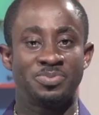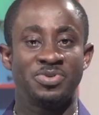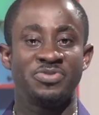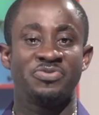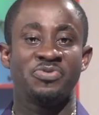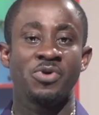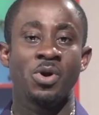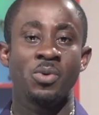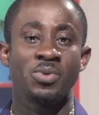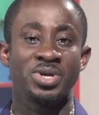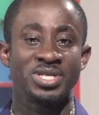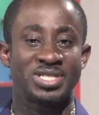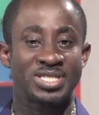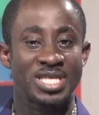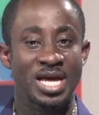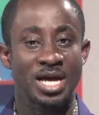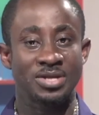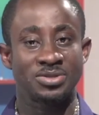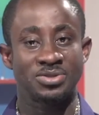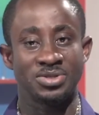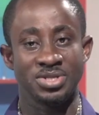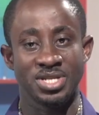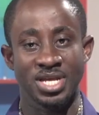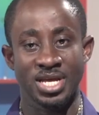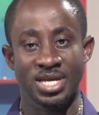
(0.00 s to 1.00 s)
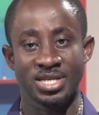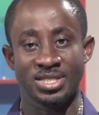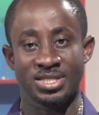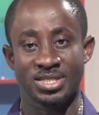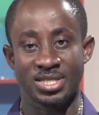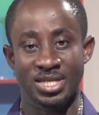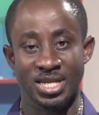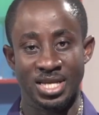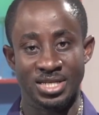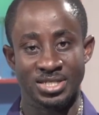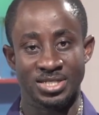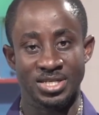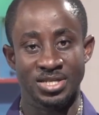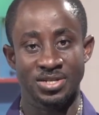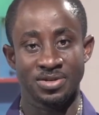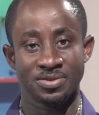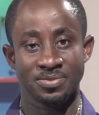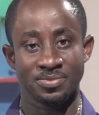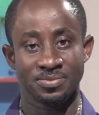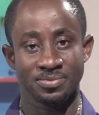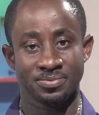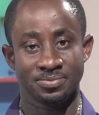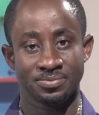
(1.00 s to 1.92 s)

before we start today's lesson,